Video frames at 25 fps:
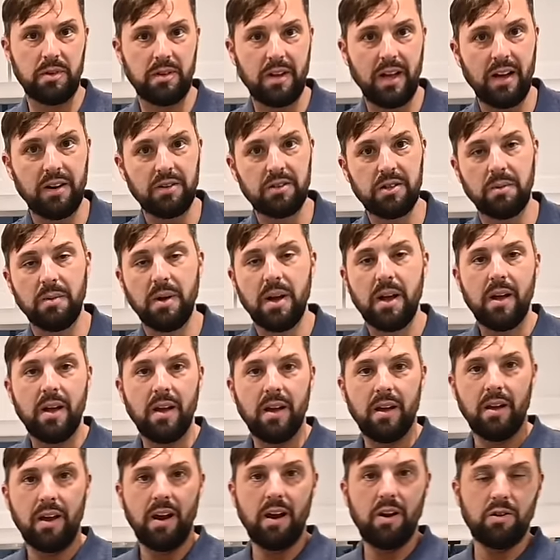the township.
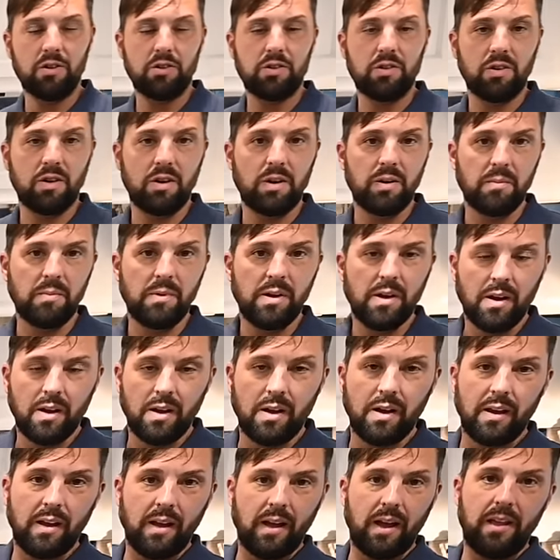Airstream
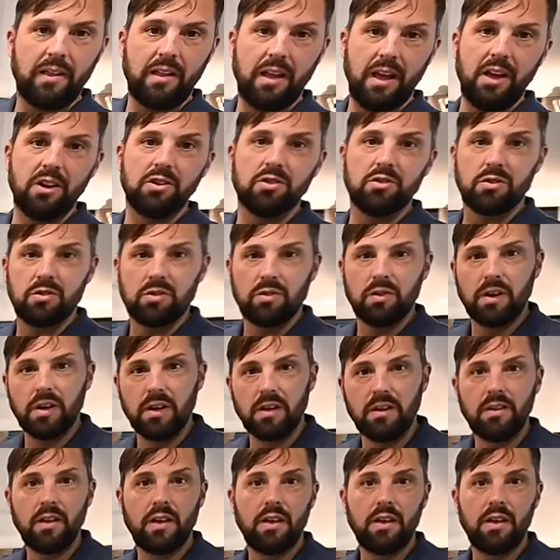and the industry,